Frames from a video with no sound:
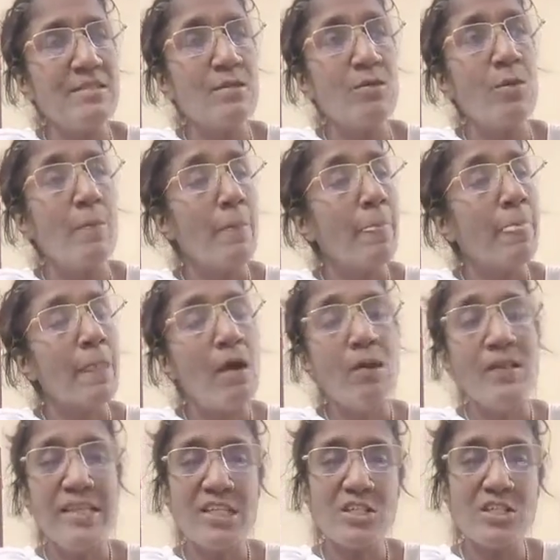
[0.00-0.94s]
So
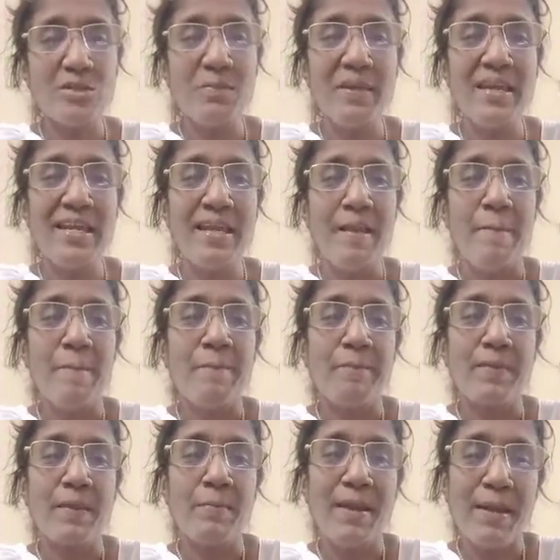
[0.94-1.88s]
all that should be
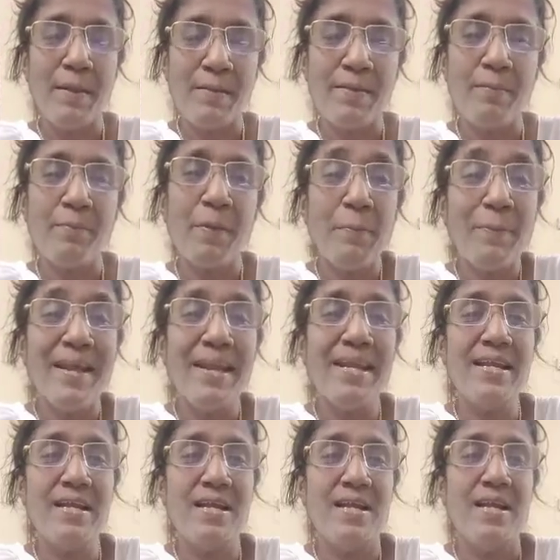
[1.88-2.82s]

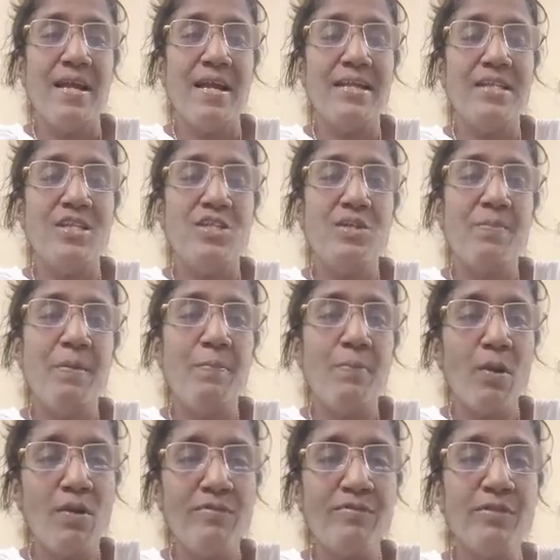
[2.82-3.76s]
prepared, and it should be
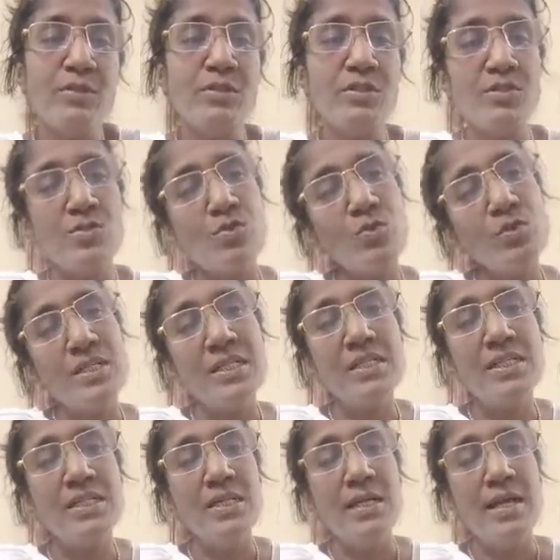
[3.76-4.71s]
brought forth to
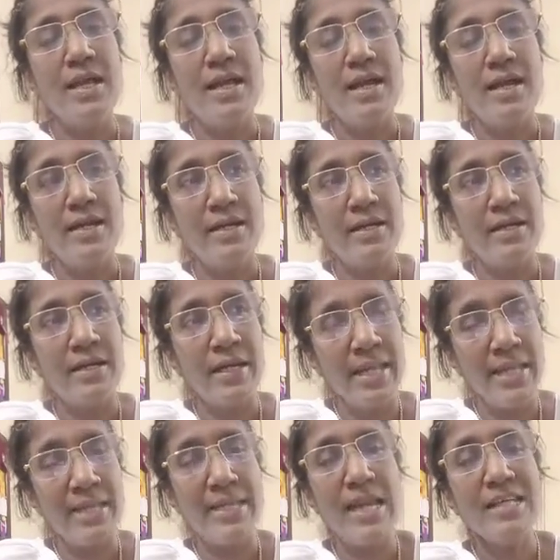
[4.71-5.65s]
the
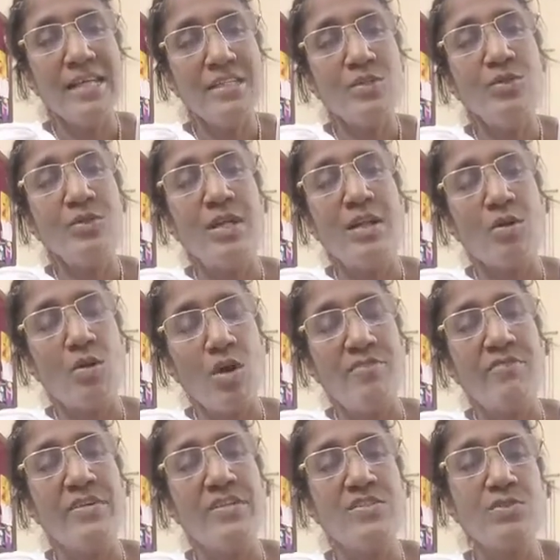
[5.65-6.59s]
area, to the
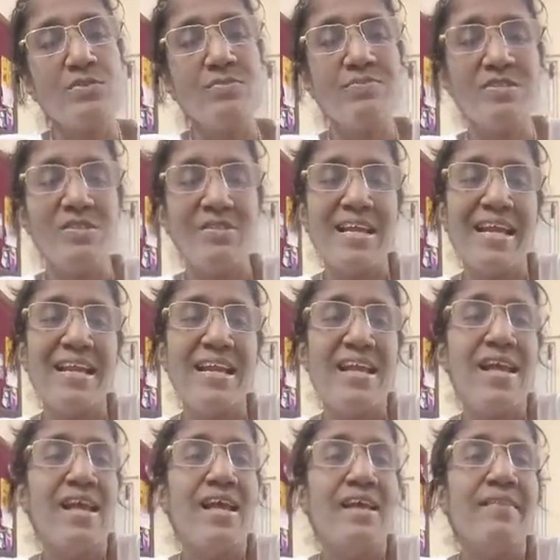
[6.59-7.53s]
conference room, so that
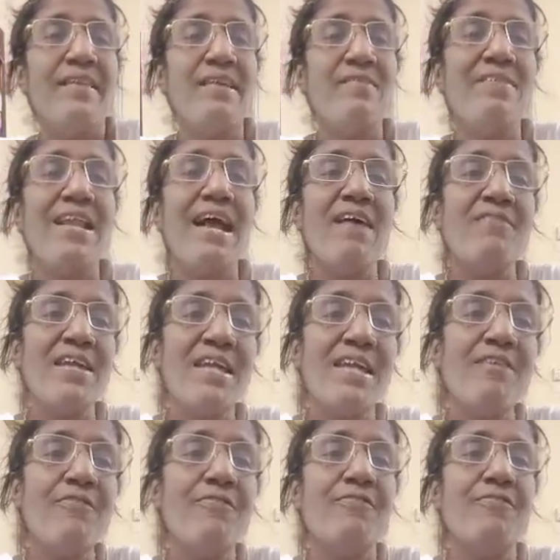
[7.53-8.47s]
they will have
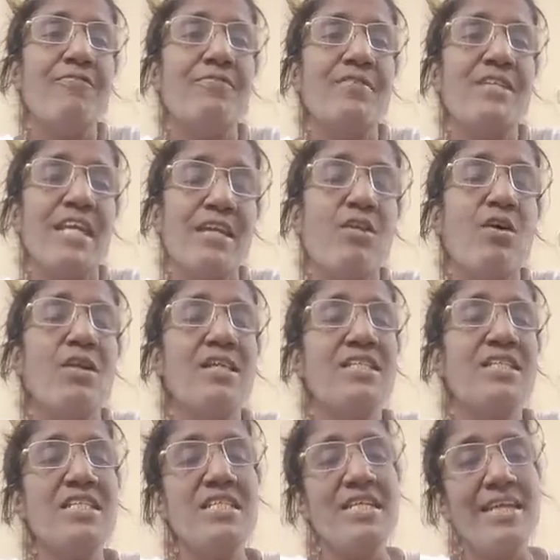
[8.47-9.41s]
enough
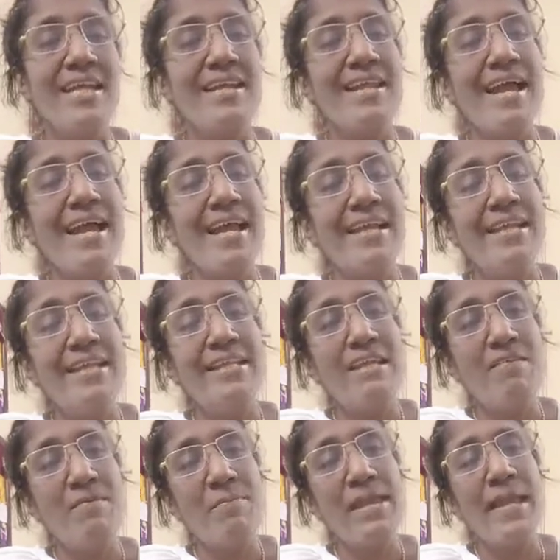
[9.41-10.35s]
technology in hand, and
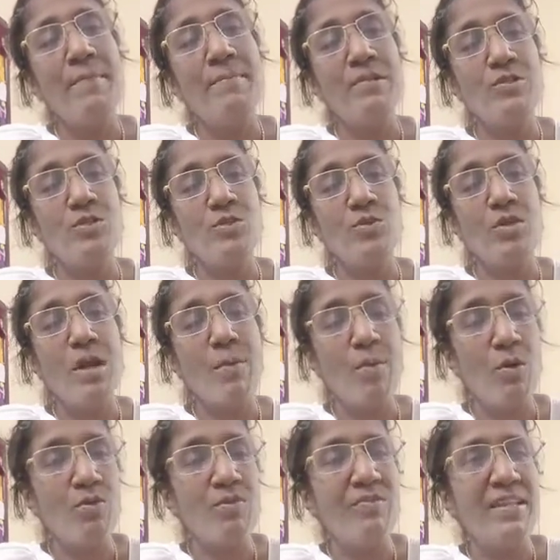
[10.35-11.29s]
they'll be able to come
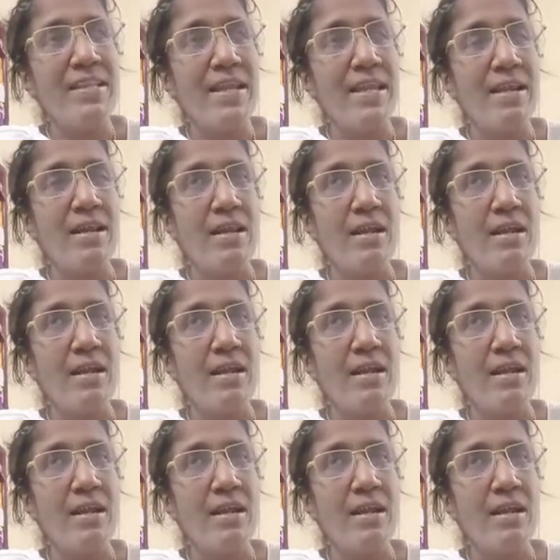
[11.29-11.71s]
out with their